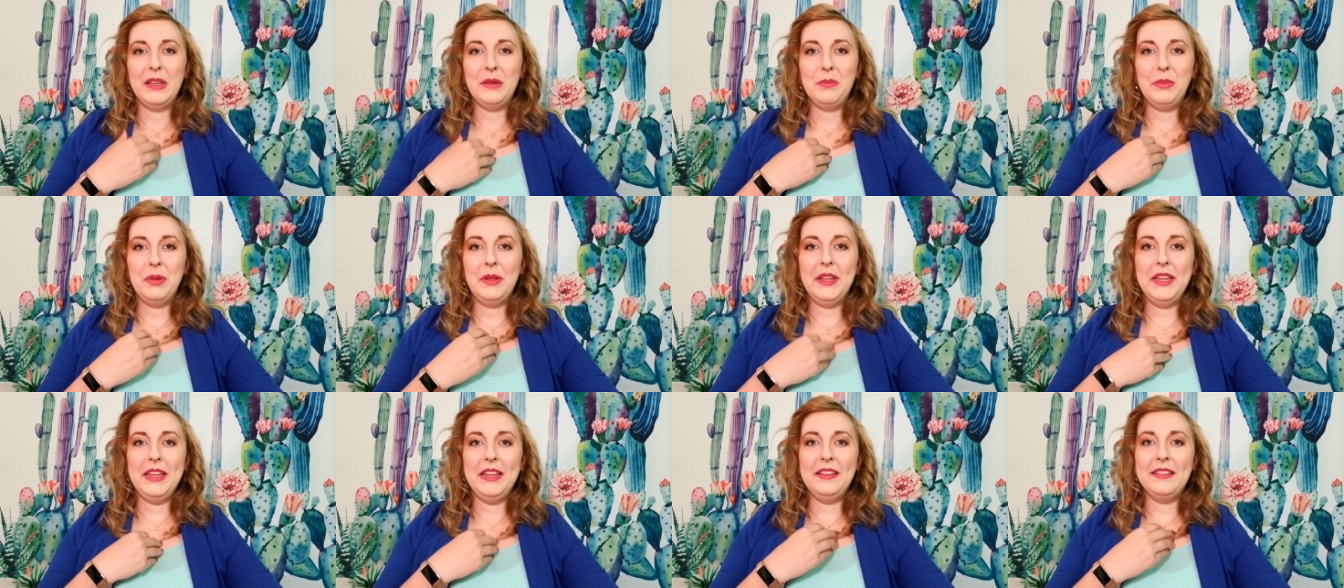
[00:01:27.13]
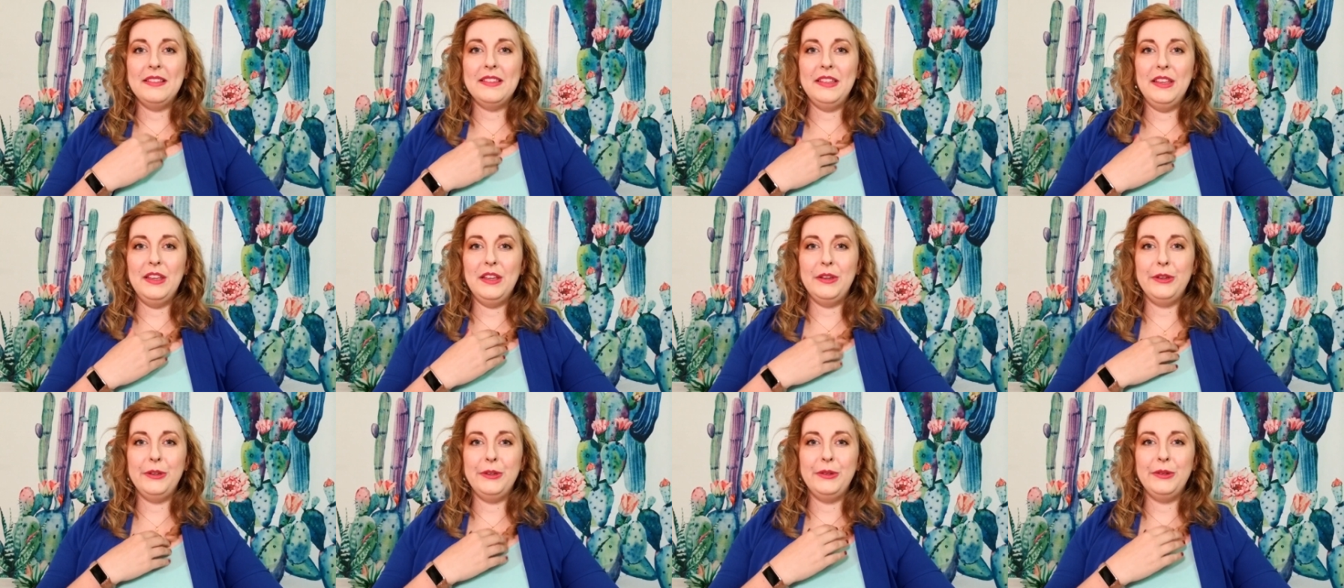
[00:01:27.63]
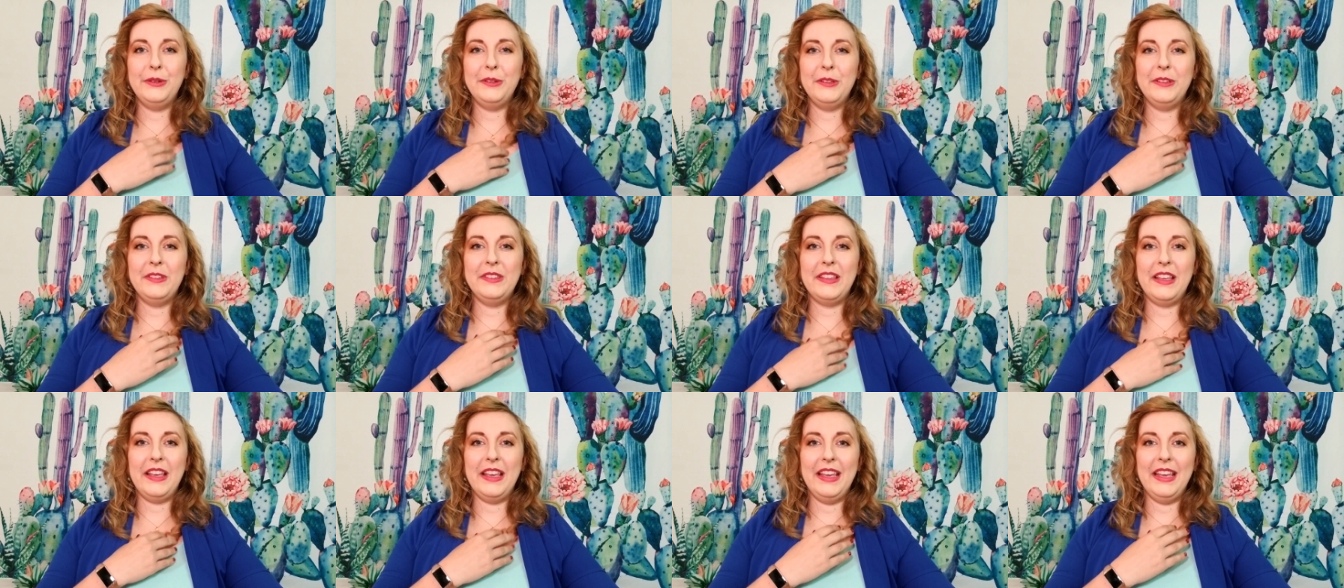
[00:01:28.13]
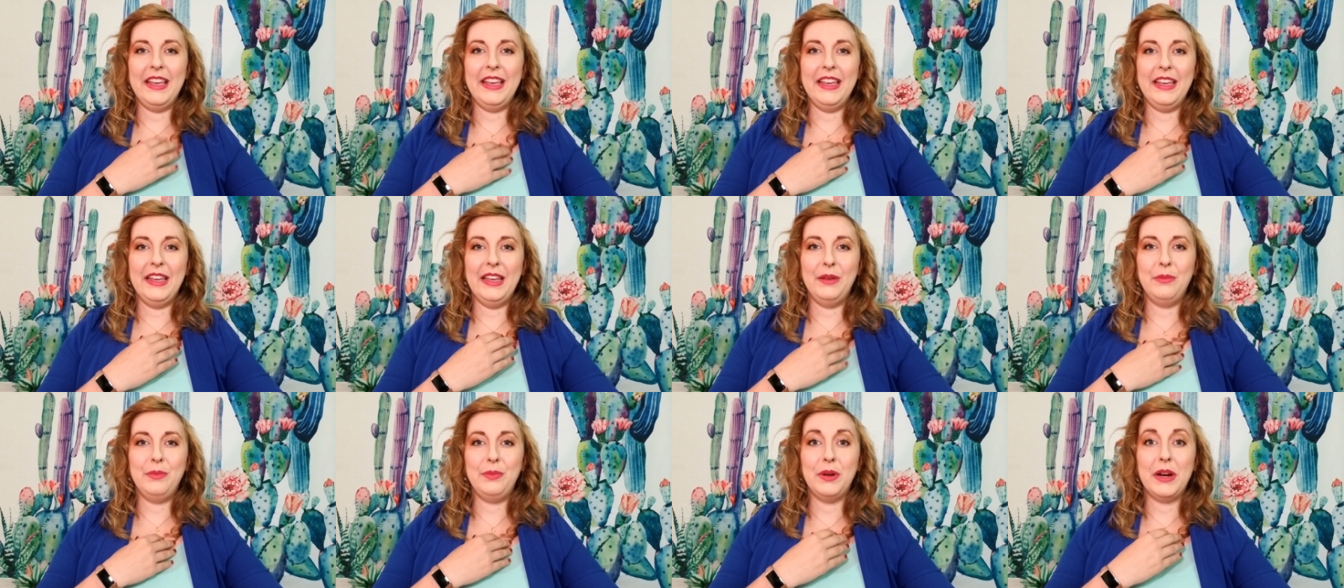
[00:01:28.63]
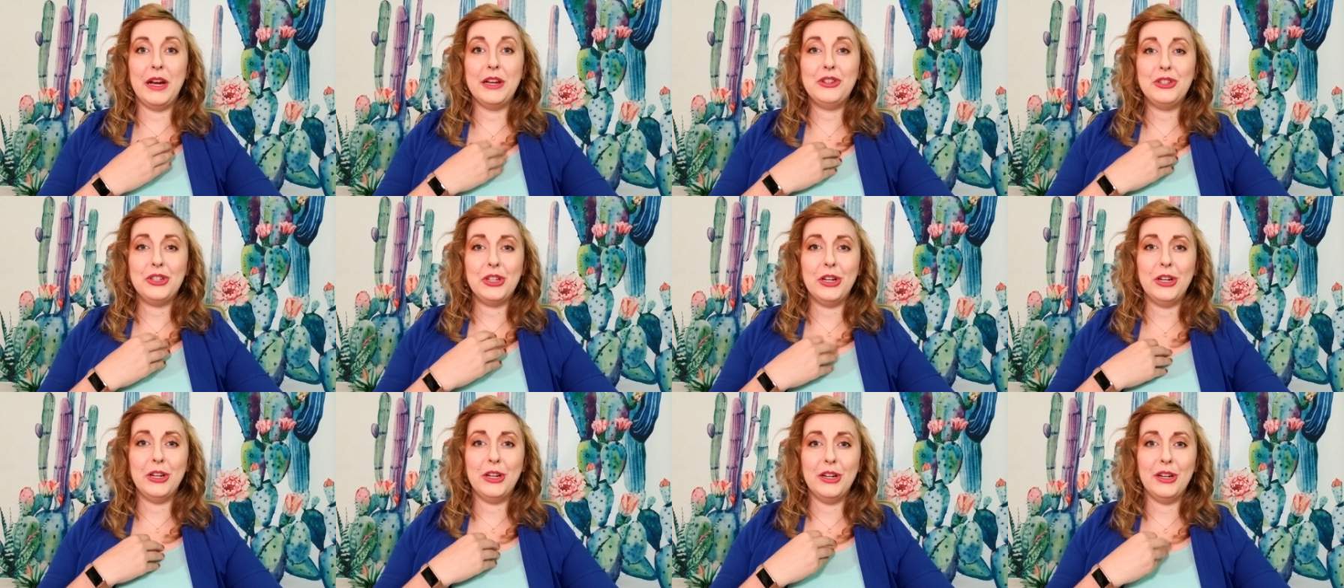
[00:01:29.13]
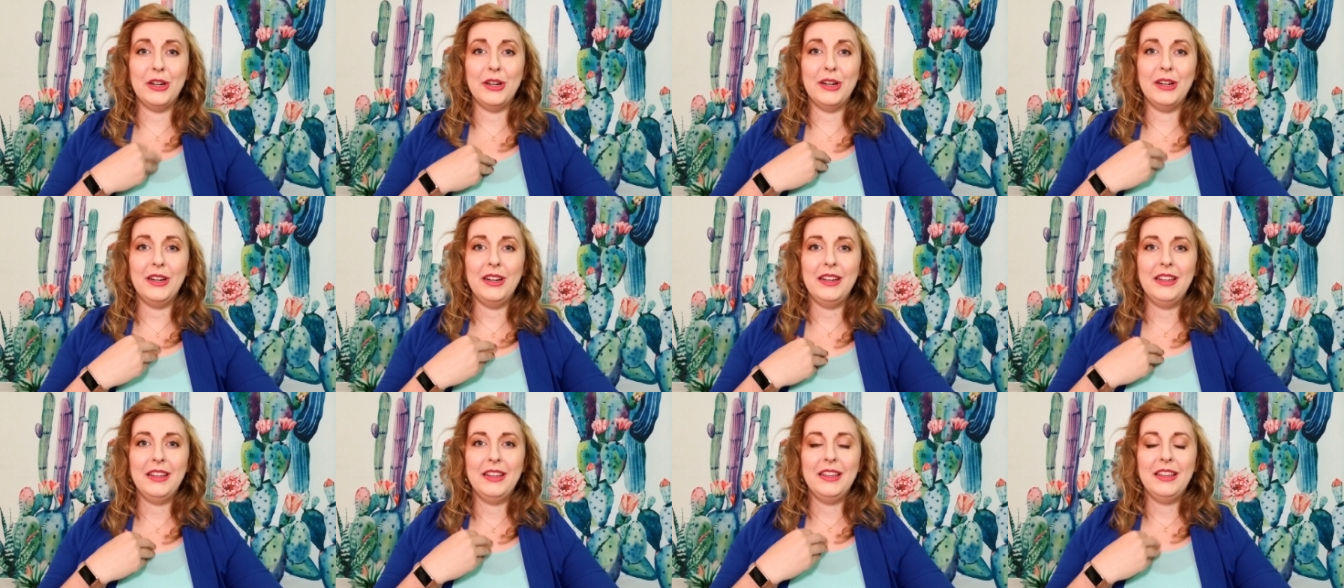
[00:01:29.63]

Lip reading: Please use a pressure